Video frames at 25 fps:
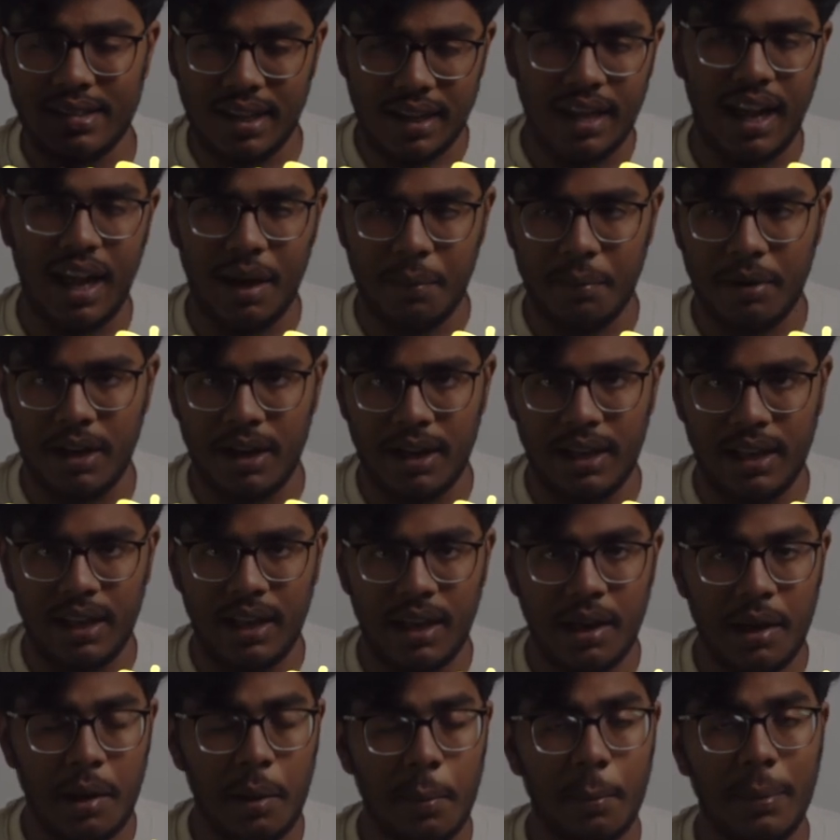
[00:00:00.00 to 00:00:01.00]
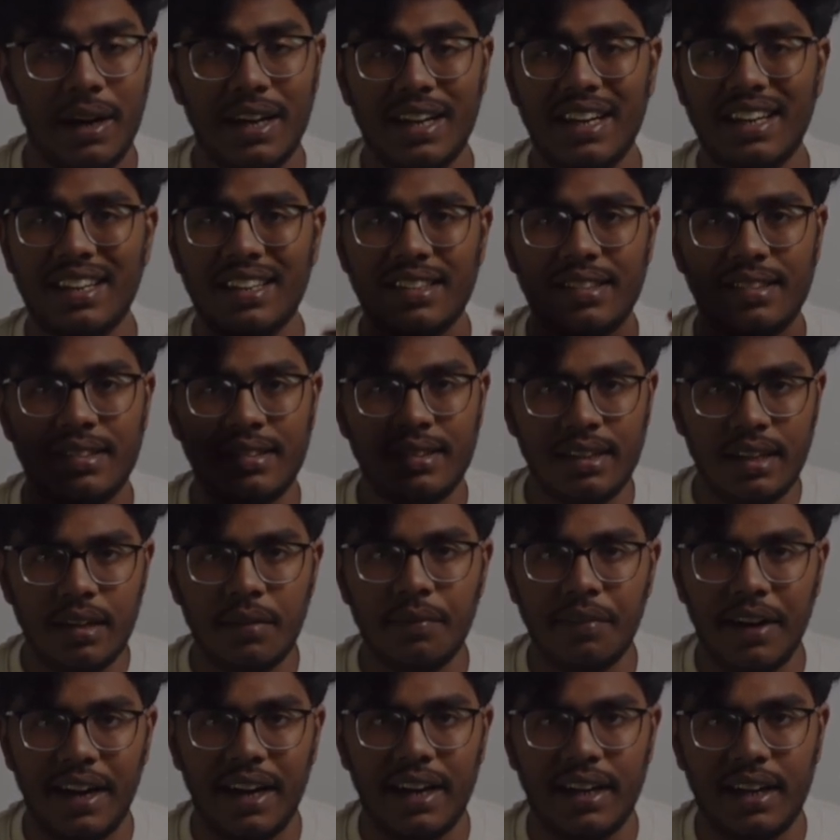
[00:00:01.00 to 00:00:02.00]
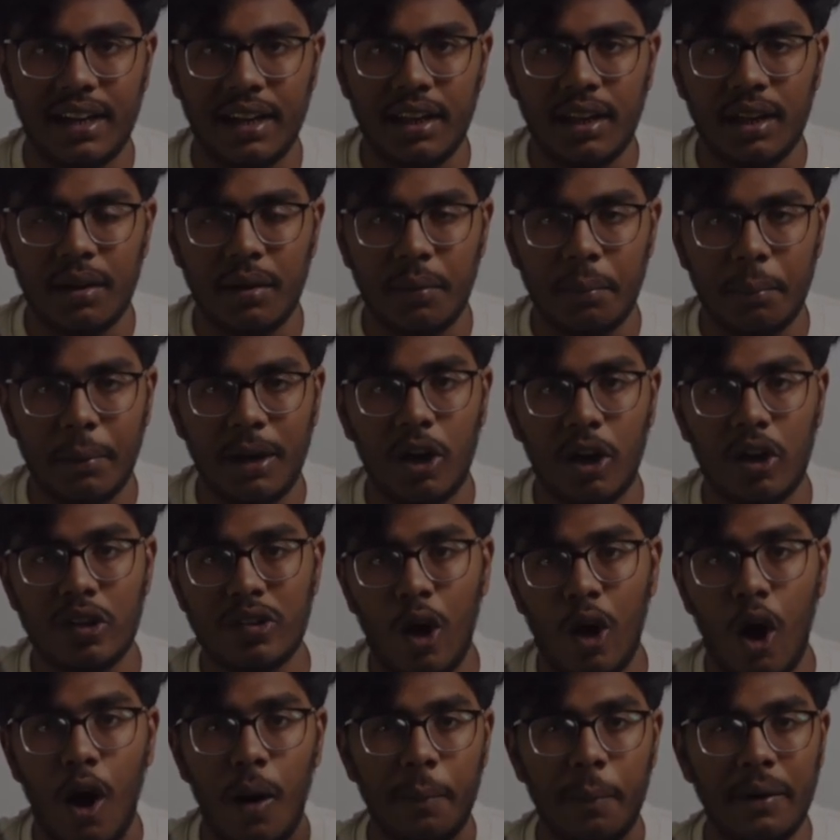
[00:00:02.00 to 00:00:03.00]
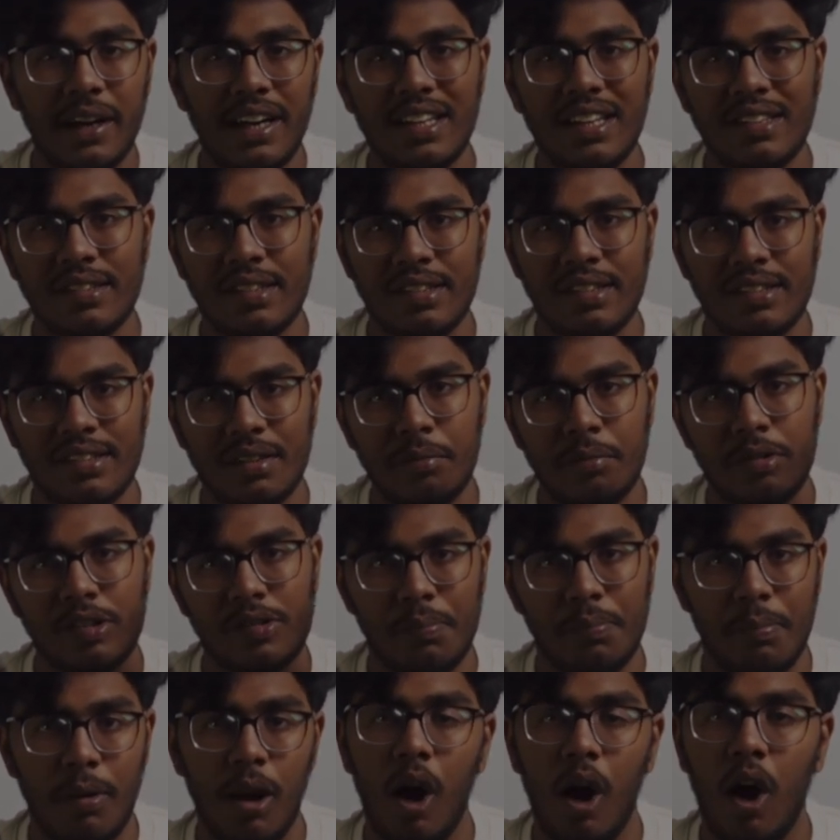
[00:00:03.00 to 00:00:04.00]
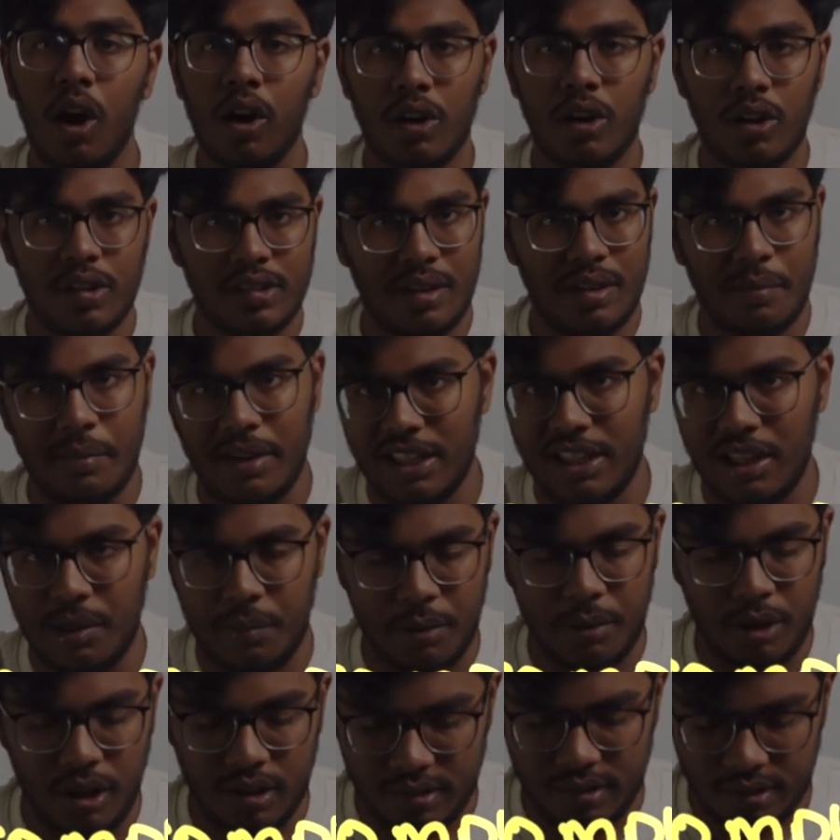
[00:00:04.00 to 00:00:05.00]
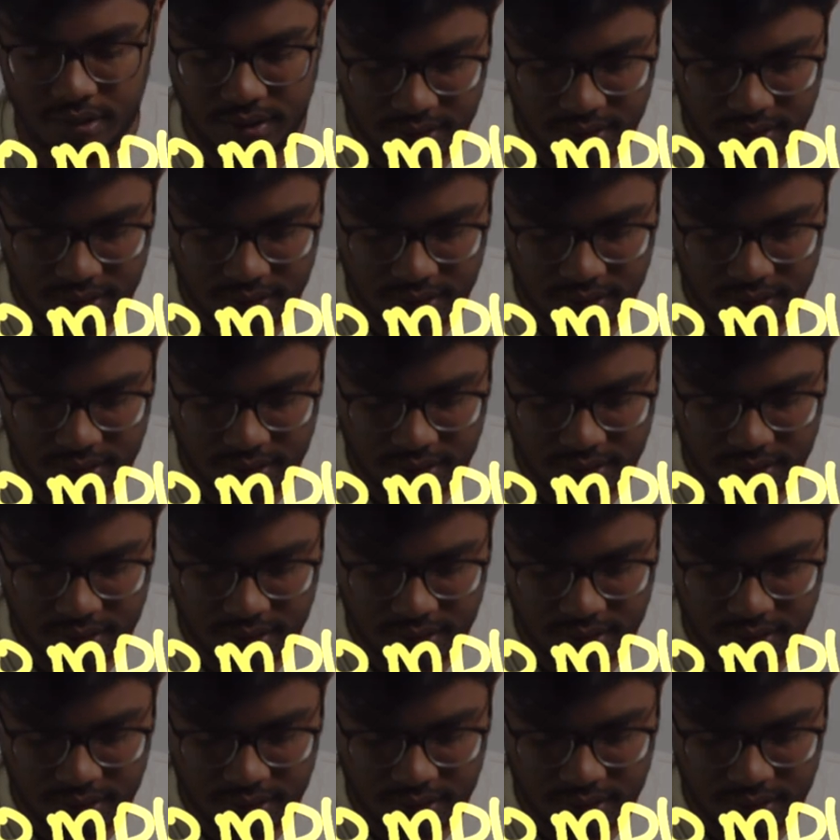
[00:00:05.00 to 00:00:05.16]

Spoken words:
I am ready, but it is still waiting because operating system is blocked on some other process.